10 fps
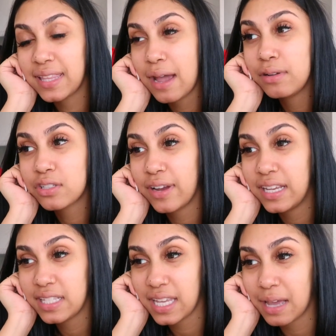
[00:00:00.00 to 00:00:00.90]
But that was
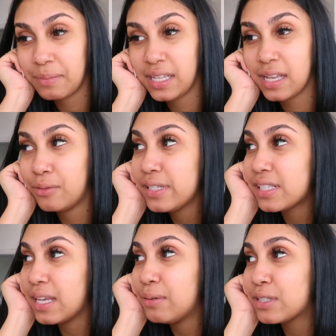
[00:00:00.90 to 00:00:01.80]
crazy. I mean, it was
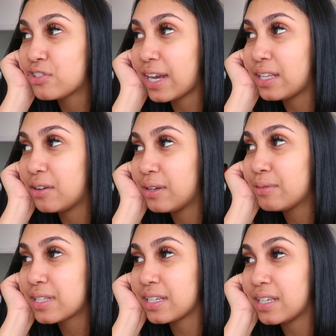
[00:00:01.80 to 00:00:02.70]
it was straight though. It
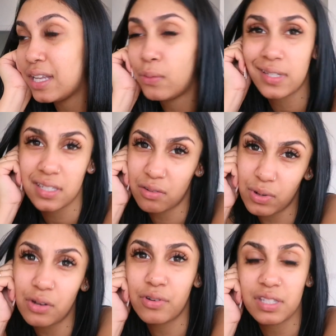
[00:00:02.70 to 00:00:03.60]
was good. It wasn't a
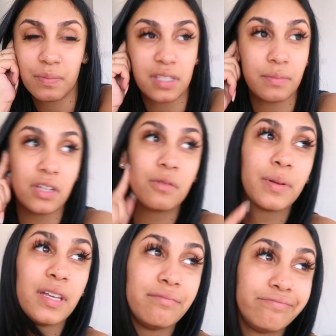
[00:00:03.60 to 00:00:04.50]
real Christmas meal,
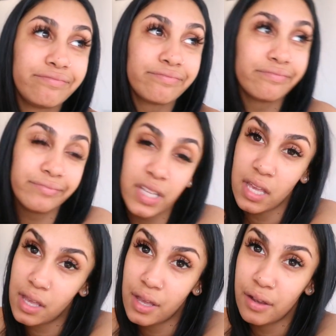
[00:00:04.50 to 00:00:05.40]
but
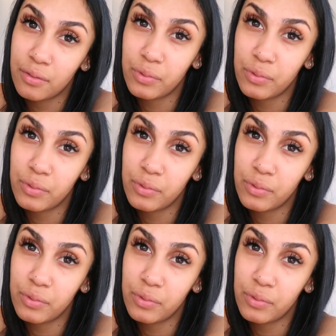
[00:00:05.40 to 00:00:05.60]
okay.